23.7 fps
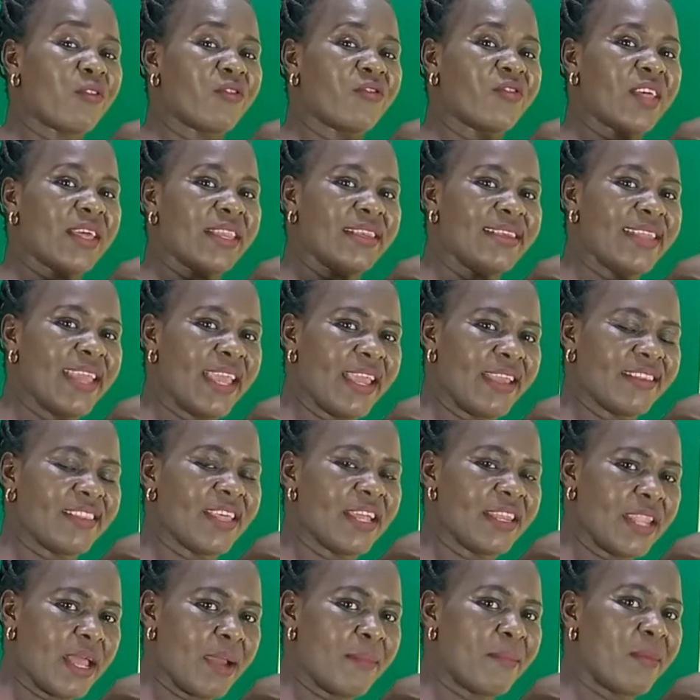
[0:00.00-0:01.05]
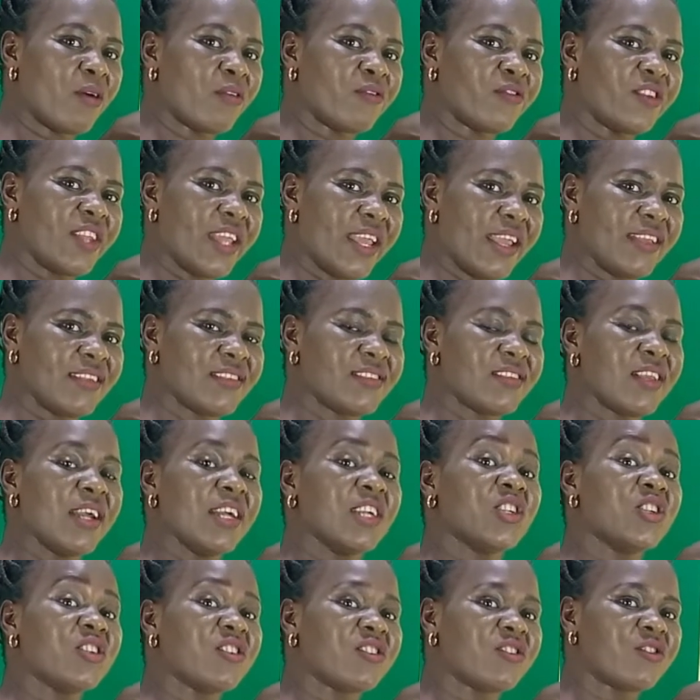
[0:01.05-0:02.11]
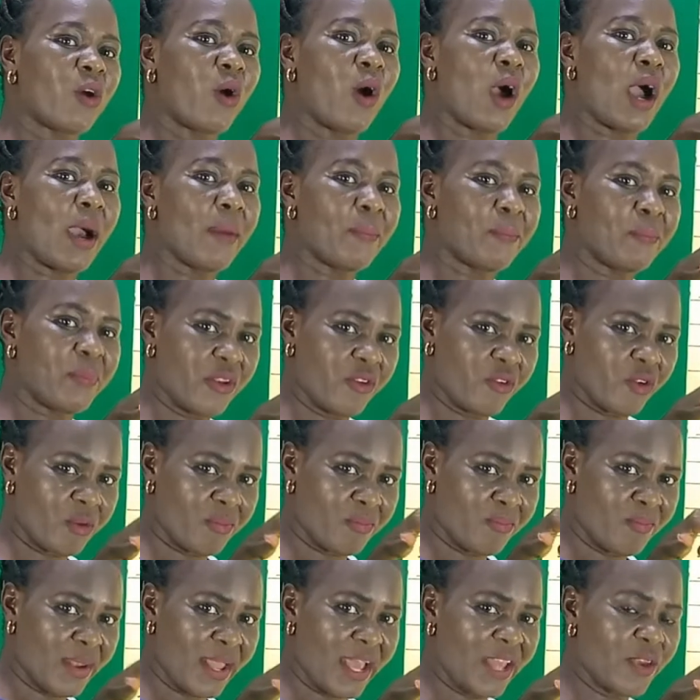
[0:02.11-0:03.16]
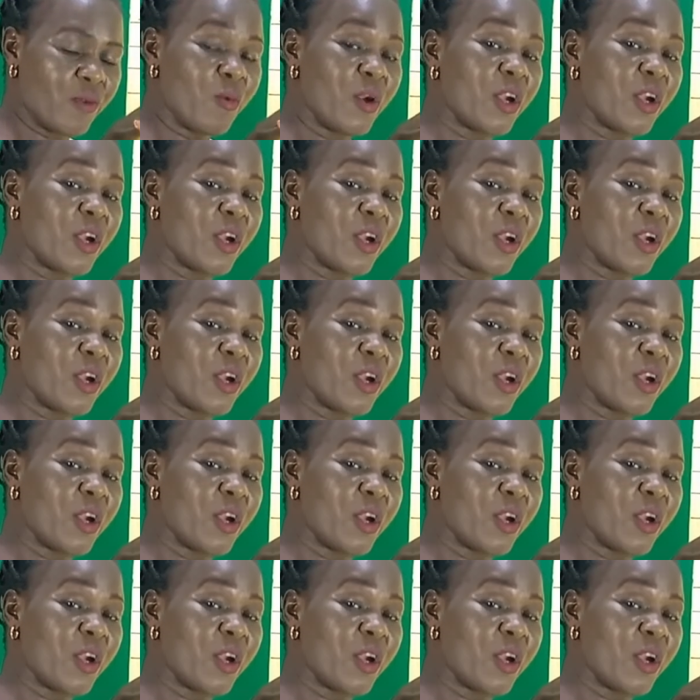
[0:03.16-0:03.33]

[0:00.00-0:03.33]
of the day, the number of days she saw her period blood.